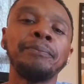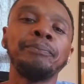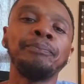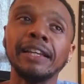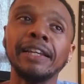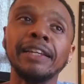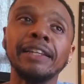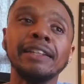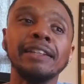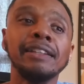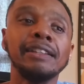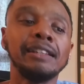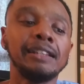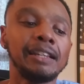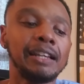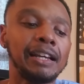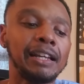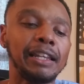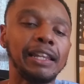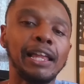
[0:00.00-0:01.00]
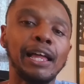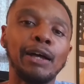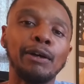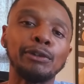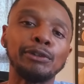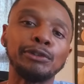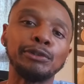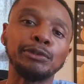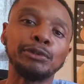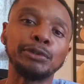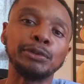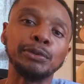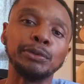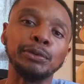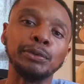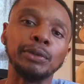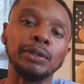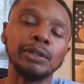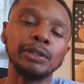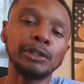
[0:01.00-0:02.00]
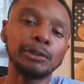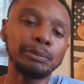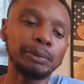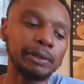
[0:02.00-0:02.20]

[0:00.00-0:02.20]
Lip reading: again, allows you to a little